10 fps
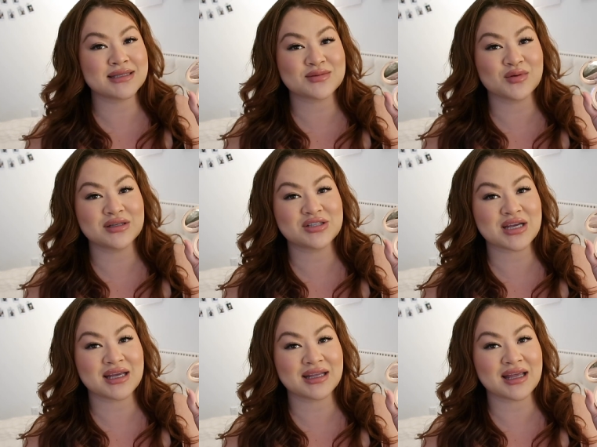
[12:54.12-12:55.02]
This one
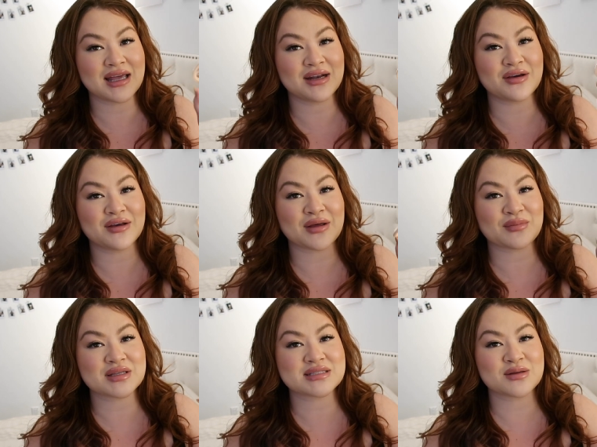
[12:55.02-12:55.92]
shade again,
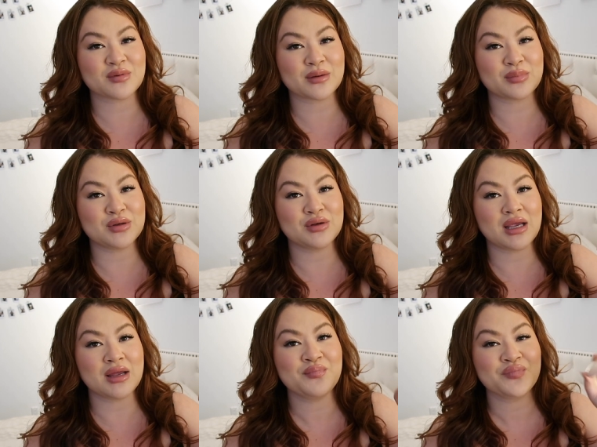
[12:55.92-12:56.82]
this is the Rare
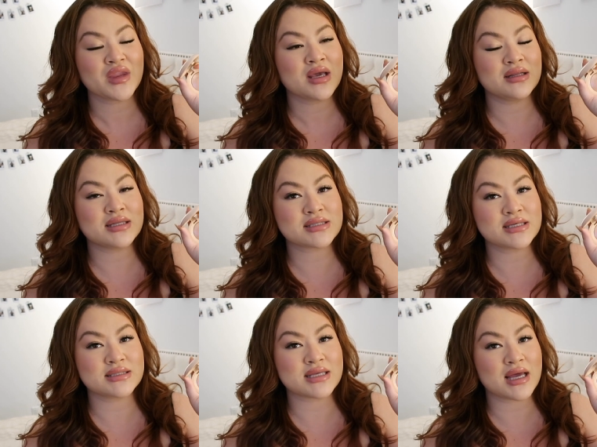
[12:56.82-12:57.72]
Beauty. This
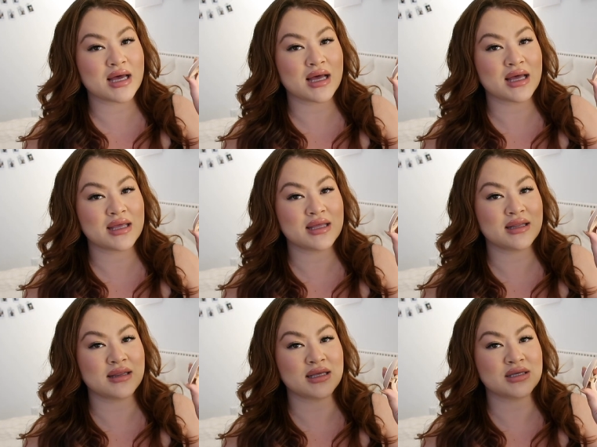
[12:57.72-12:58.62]
is
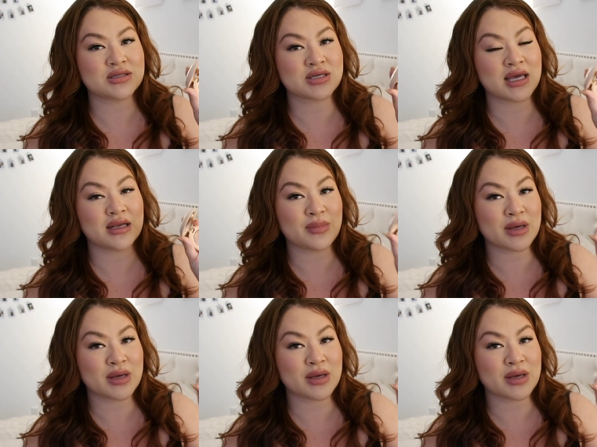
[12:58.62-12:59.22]
in the shade